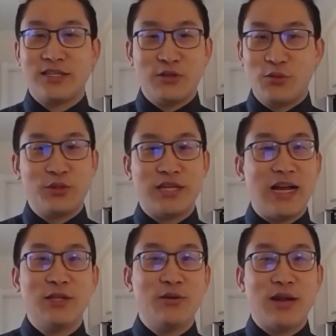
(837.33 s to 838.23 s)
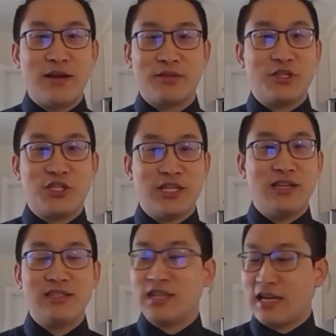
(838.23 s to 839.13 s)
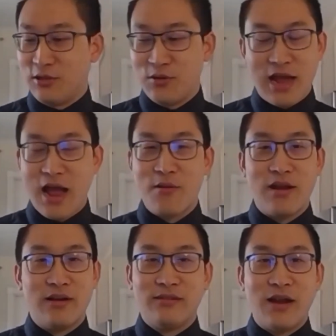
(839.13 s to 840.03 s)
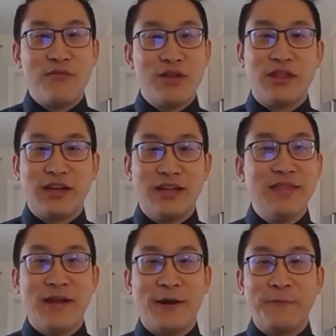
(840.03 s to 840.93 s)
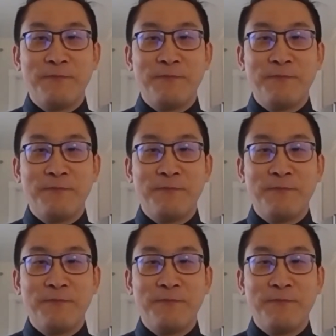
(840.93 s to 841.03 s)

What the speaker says: You would dilute out the gin, dilute out everything in there.